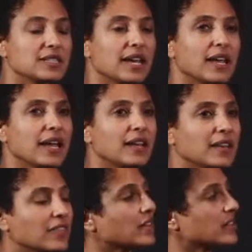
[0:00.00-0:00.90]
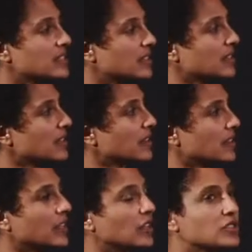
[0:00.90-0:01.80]
take, and
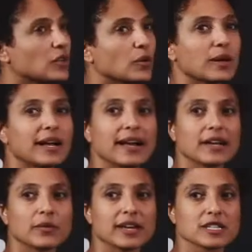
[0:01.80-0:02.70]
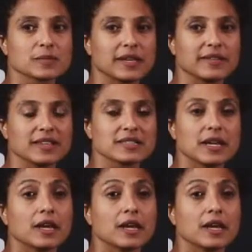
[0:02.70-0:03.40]
so how do I explain this?